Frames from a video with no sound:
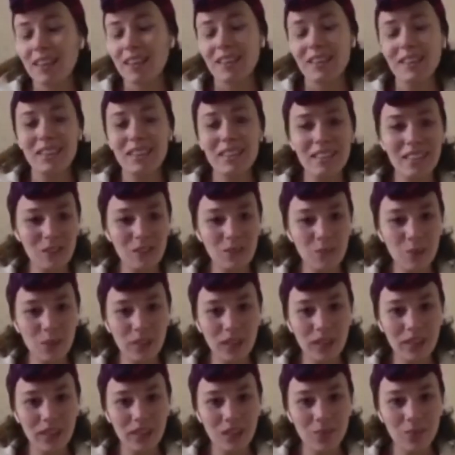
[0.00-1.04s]
This is
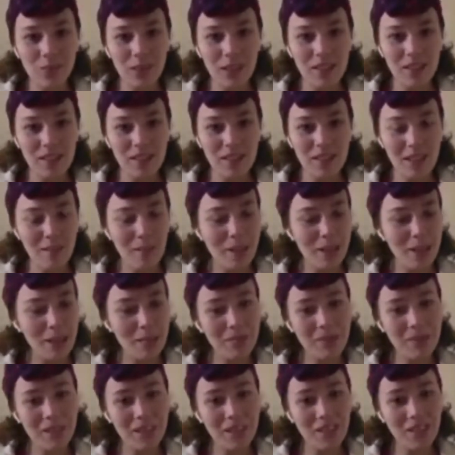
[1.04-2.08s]
Wellness Wednesday. My name
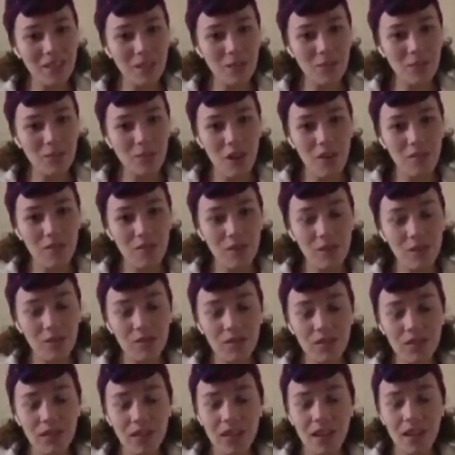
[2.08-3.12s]
is Jessica Bravo.
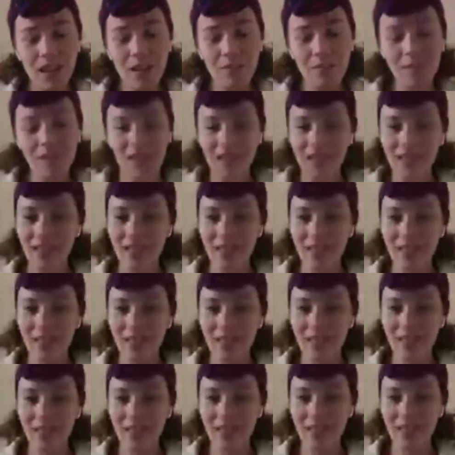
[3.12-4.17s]
I'm a licensed
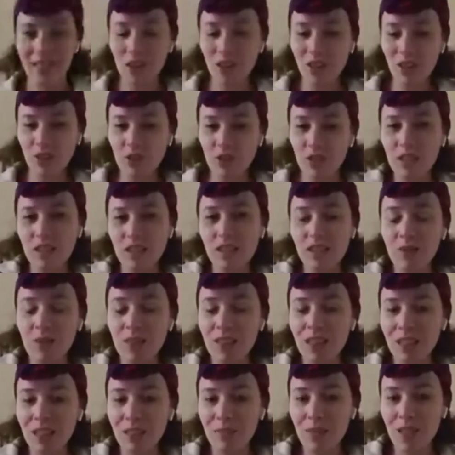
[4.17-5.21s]
acupuncturist,
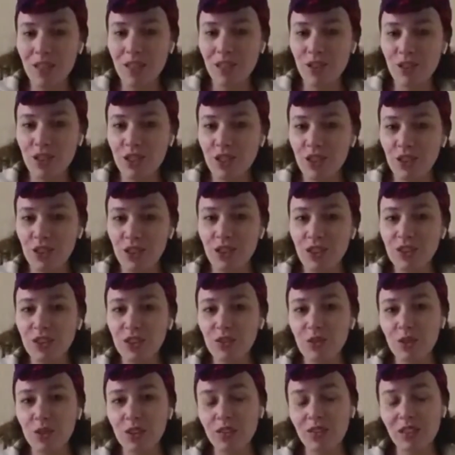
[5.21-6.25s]
Reiki master teacher, and
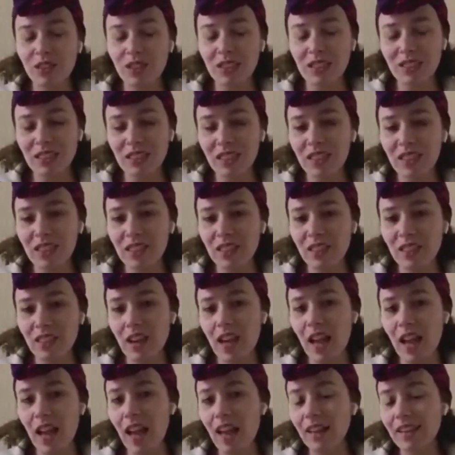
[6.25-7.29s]
intuitive holistic healer.
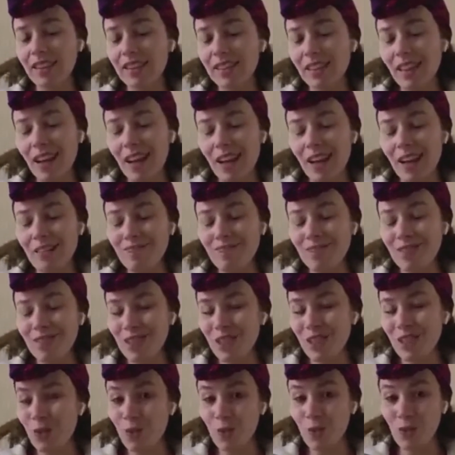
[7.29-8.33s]
And
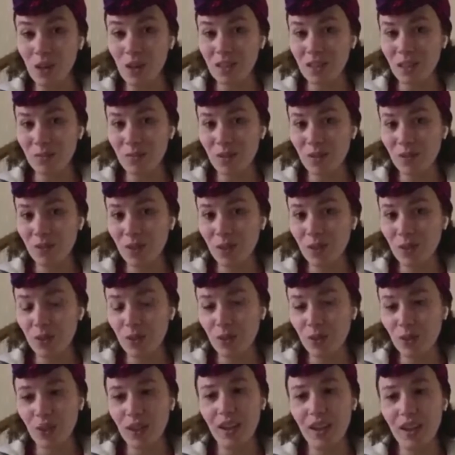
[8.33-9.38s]
so welcome if
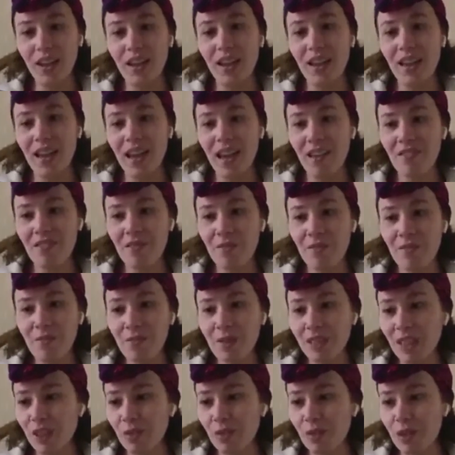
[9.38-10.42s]
you haven't been
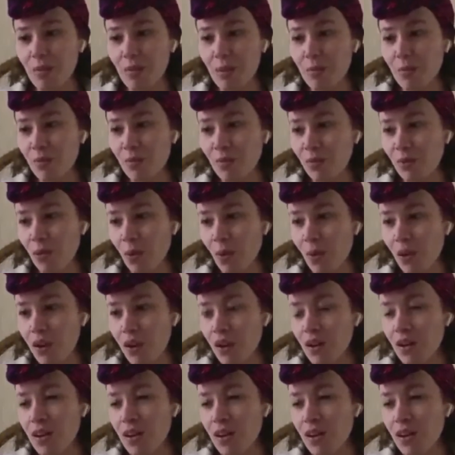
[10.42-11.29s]
here with me before.